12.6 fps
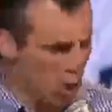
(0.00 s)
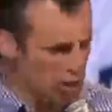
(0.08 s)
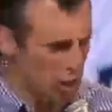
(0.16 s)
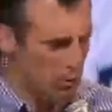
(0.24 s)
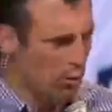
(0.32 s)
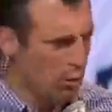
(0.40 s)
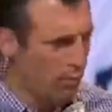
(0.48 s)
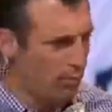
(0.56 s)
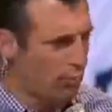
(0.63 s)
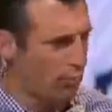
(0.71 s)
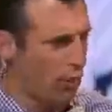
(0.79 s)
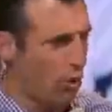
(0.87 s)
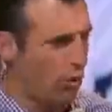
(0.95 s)
don't you put a
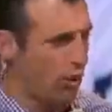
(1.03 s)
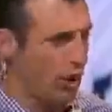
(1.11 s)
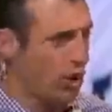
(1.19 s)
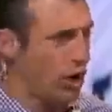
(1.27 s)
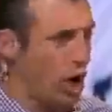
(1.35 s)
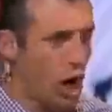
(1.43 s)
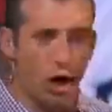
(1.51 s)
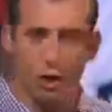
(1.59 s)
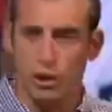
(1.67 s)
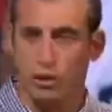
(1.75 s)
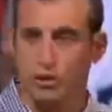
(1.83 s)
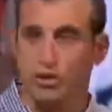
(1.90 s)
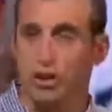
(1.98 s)
pro and a con
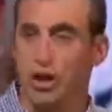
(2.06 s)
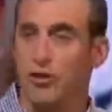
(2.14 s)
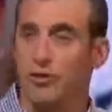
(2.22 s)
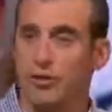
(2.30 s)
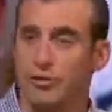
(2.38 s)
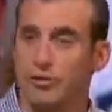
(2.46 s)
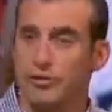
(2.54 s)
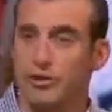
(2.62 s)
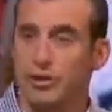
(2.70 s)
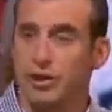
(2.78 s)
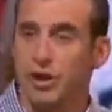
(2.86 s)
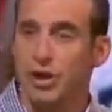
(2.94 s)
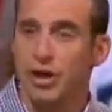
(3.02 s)
list together?
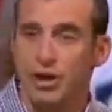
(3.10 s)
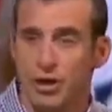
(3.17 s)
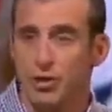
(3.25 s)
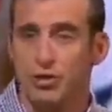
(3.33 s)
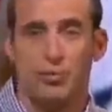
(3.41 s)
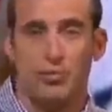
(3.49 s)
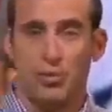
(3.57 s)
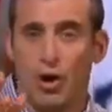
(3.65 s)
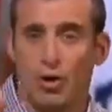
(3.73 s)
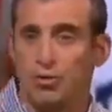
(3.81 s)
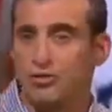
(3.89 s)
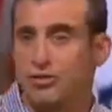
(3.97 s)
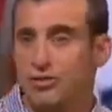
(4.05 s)
You do the
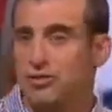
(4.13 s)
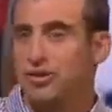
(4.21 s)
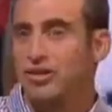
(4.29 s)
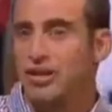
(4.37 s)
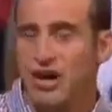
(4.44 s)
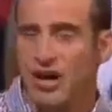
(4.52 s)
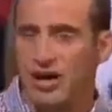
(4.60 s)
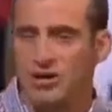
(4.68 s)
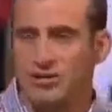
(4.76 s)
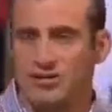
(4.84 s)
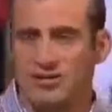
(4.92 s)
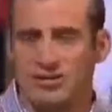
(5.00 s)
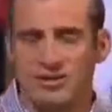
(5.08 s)
pros, you do the
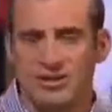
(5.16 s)
cons.